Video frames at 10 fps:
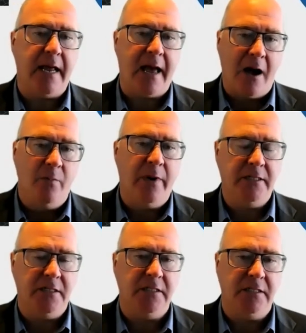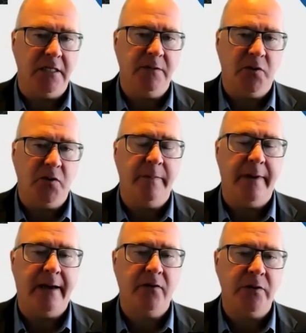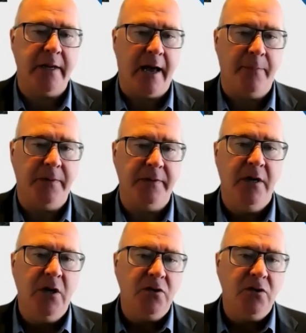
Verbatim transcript: How much is this pullback going to happen?